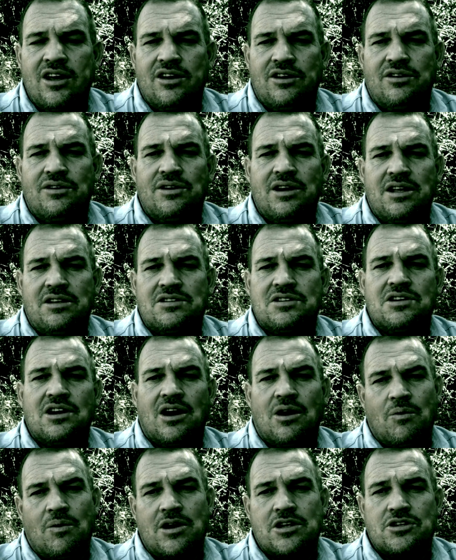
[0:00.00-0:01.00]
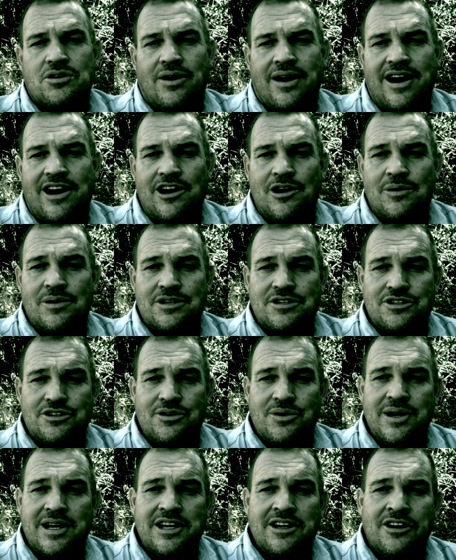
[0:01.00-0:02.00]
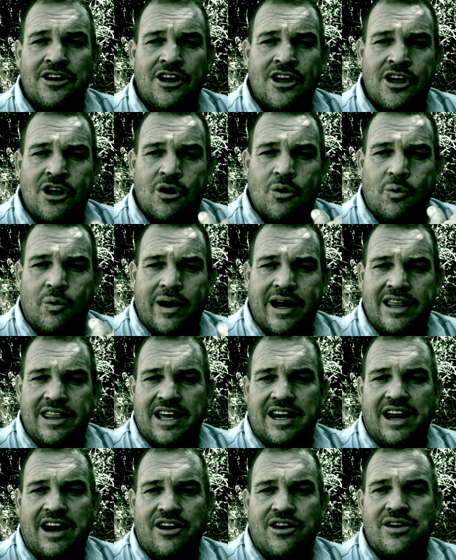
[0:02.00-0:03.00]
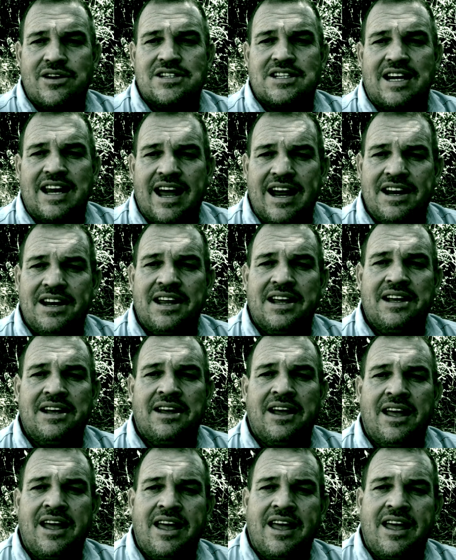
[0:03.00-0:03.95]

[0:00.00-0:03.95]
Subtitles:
You need to know what your arrow is doing, where that arrow is landing.